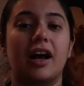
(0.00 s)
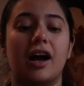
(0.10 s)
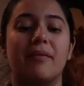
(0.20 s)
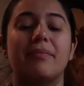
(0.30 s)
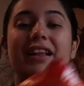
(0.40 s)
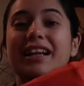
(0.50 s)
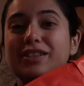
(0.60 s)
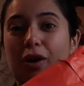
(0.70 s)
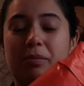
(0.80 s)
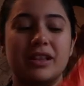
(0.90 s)
But
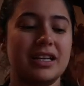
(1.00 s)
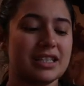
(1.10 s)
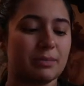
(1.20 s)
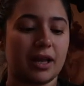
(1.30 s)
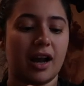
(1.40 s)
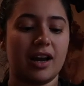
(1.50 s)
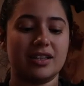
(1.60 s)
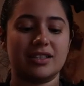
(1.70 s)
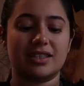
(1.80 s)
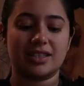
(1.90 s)
let's open this
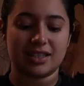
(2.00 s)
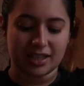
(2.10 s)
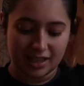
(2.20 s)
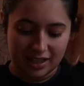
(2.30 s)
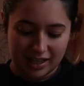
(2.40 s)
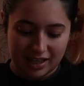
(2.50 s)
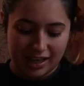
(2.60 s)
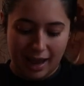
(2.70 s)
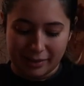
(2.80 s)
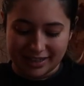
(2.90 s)
because
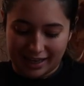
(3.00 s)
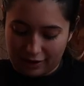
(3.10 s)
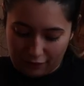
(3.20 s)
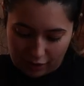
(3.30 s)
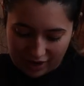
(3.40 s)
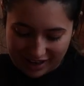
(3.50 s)
I'm excited for